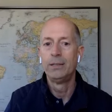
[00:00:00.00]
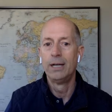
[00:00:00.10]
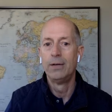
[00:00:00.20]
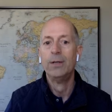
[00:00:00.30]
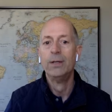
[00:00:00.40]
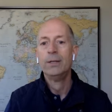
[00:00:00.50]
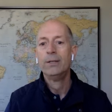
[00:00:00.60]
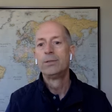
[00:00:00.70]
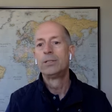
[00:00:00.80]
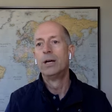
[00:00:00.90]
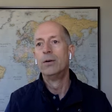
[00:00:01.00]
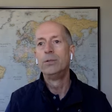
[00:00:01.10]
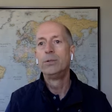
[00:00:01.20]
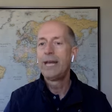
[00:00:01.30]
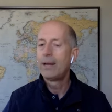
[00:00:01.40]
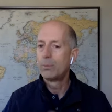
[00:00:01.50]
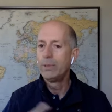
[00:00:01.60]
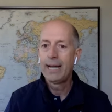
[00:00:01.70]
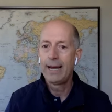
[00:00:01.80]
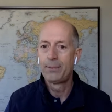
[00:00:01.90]
You know, so you can't
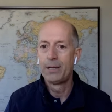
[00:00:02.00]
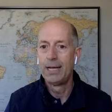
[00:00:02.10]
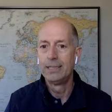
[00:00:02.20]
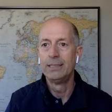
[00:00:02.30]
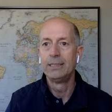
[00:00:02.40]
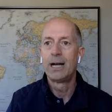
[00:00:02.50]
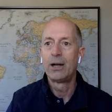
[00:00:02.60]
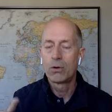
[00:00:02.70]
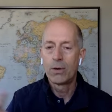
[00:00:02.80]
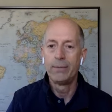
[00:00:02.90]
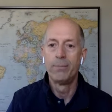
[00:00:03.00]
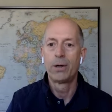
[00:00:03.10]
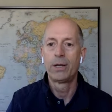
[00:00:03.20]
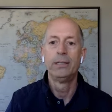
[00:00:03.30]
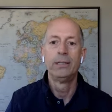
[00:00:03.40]
recapitalize the entire credit market.